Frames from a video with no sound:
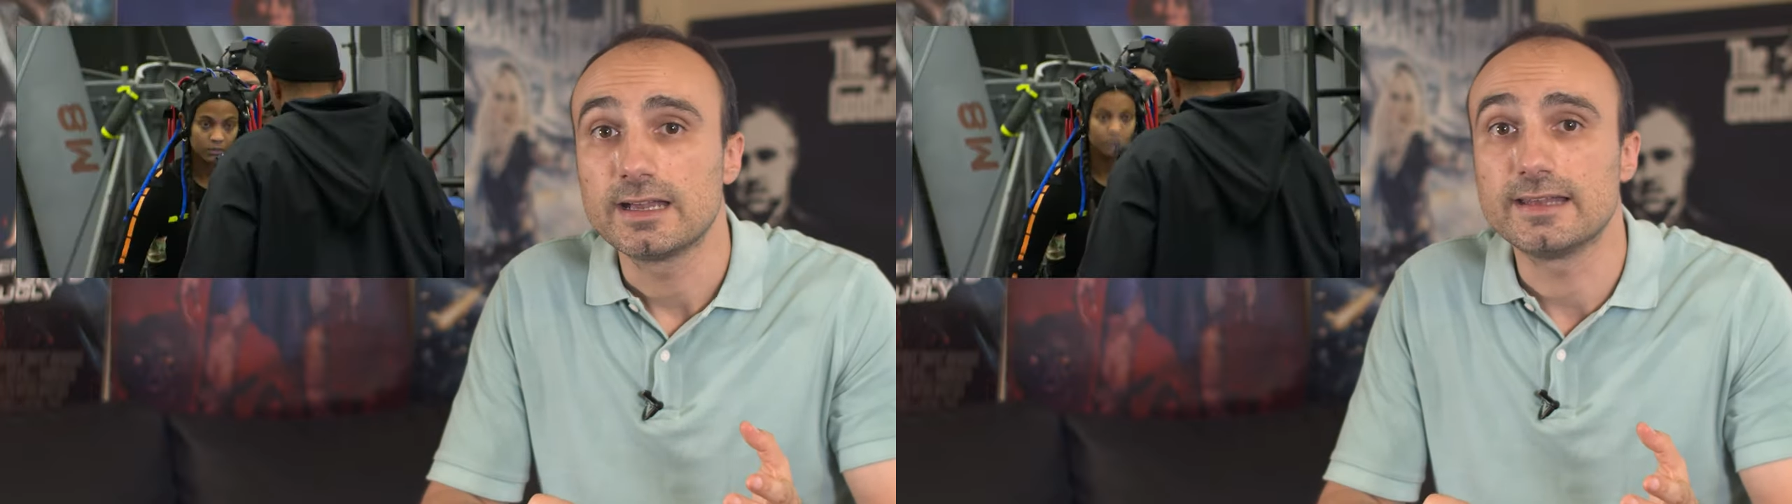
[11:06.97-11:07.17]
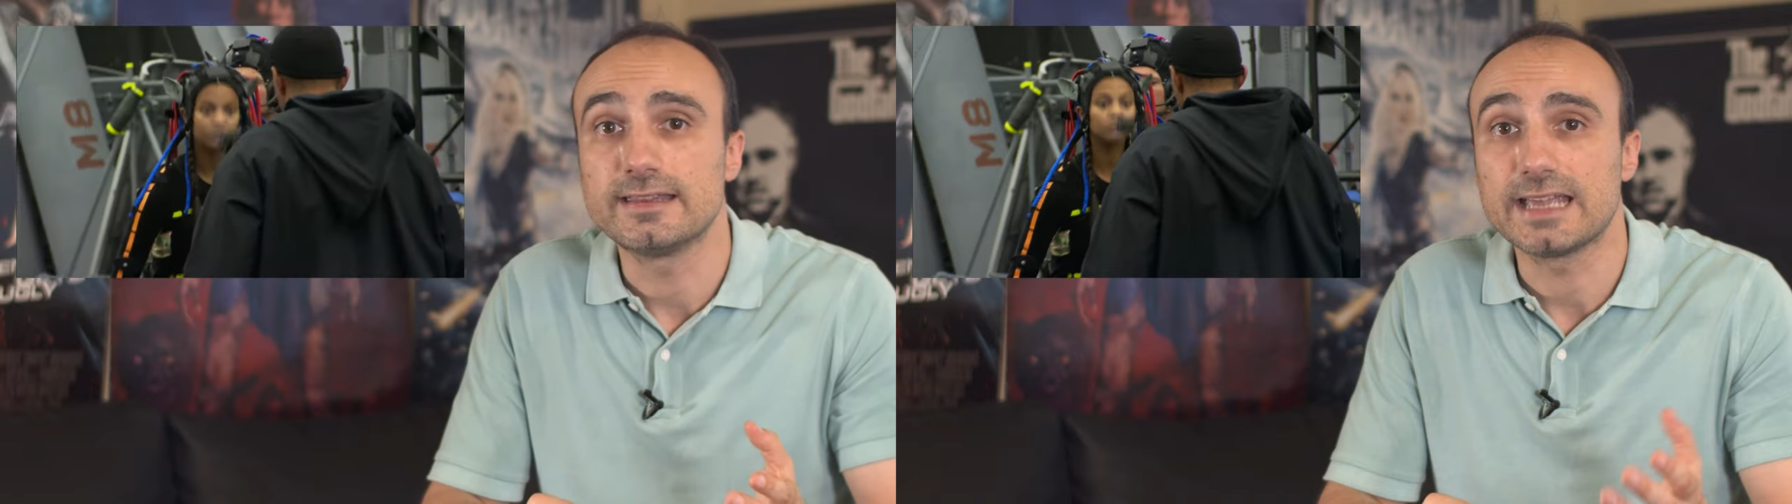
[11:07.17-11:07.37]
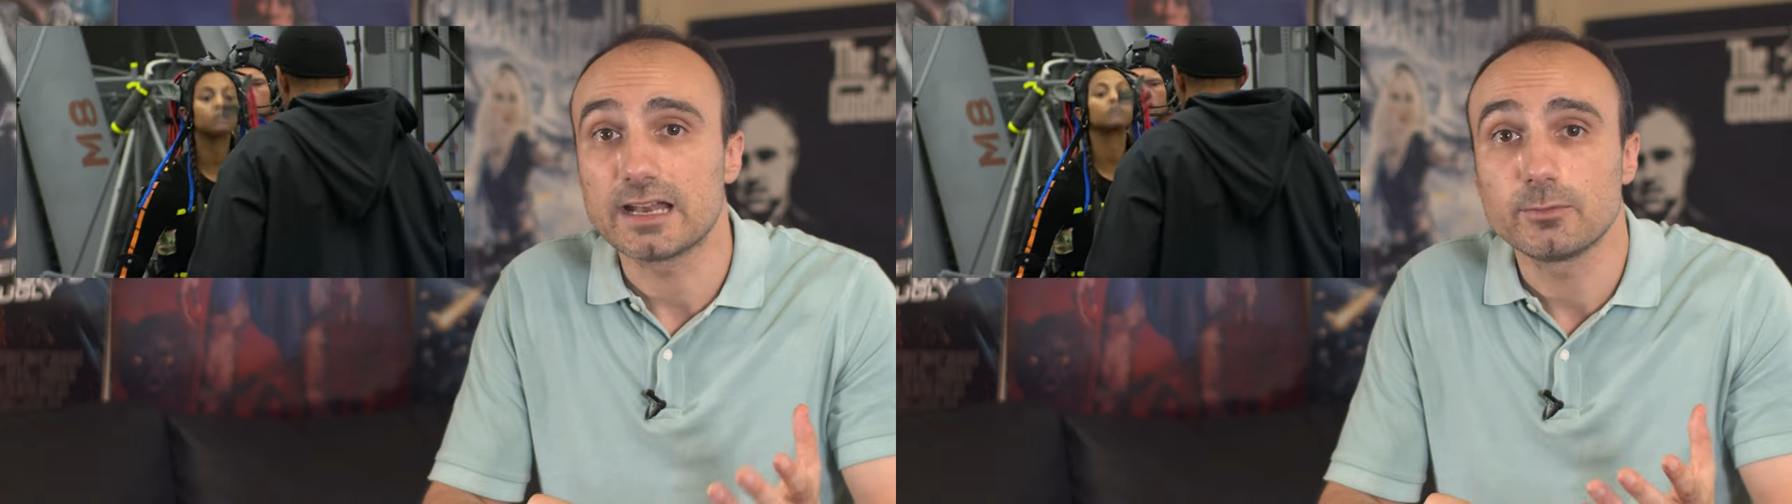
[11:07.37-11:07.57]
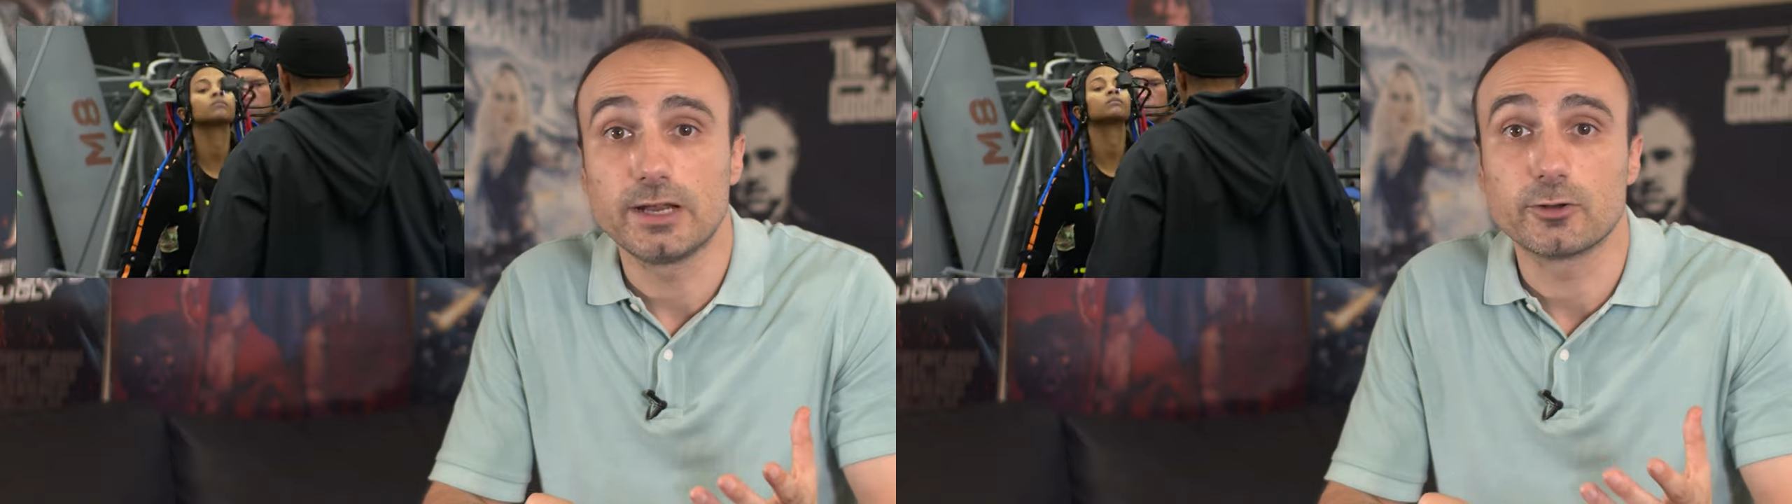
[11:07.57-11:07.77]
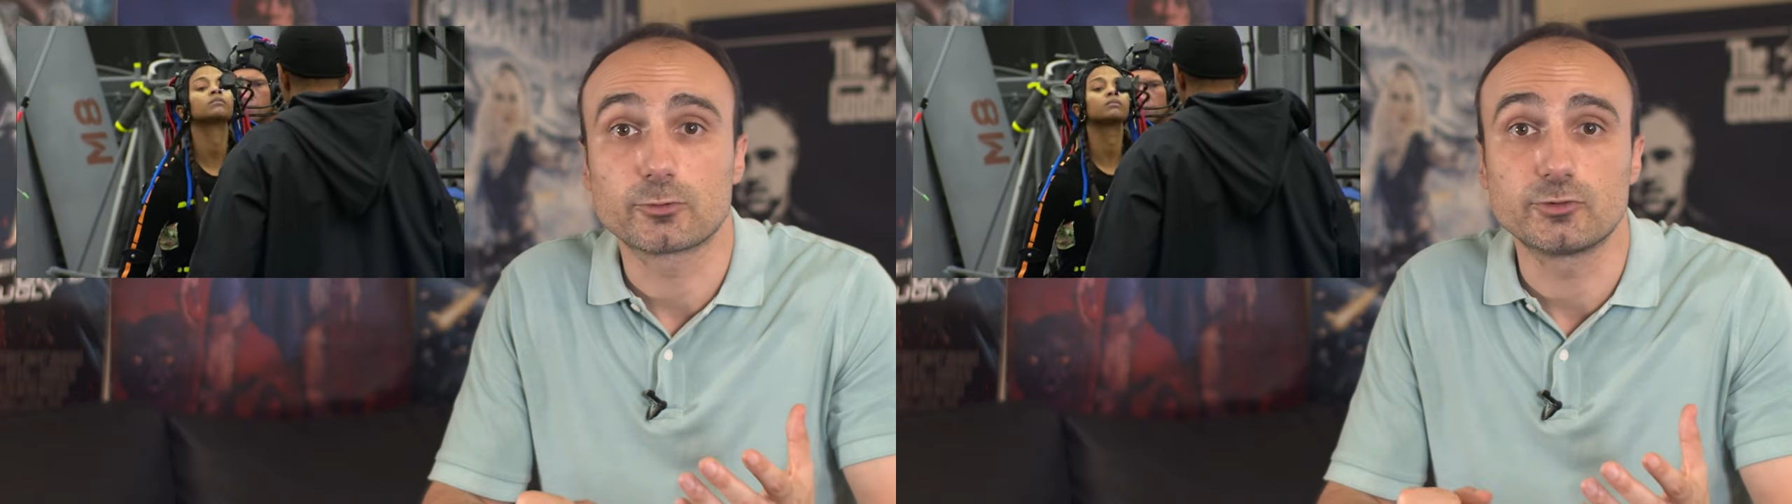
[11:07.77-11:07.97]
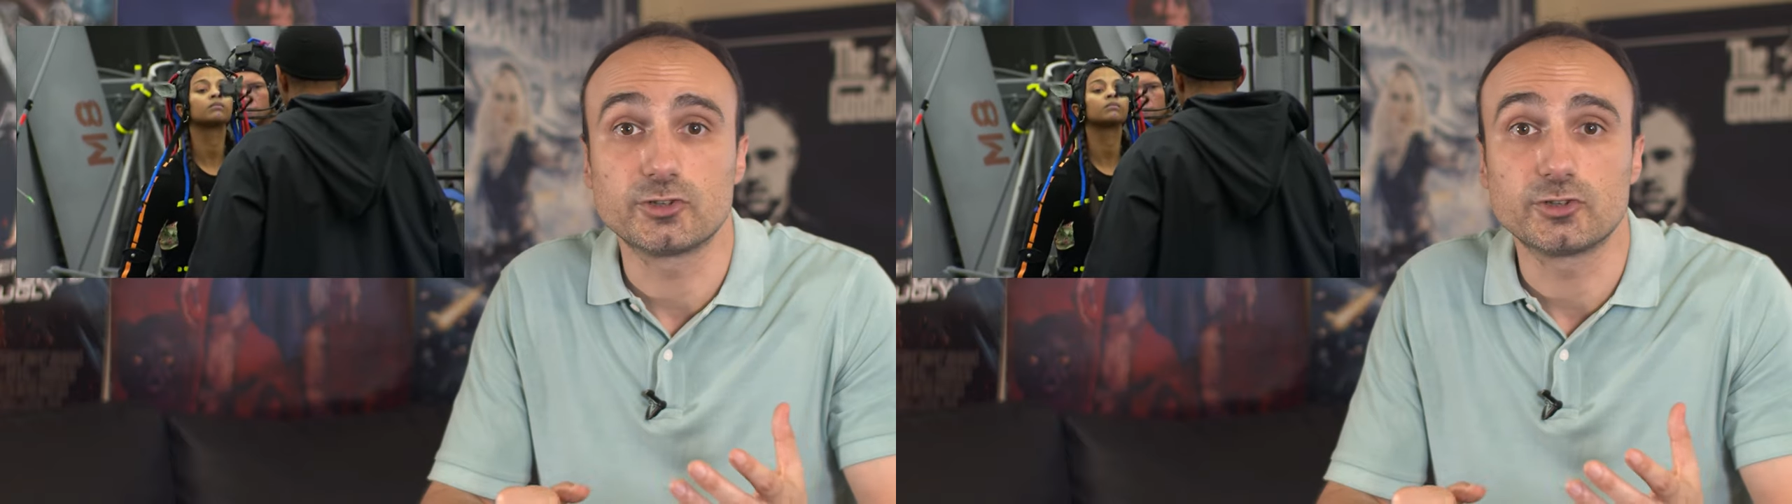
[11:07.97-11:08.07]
and the animators would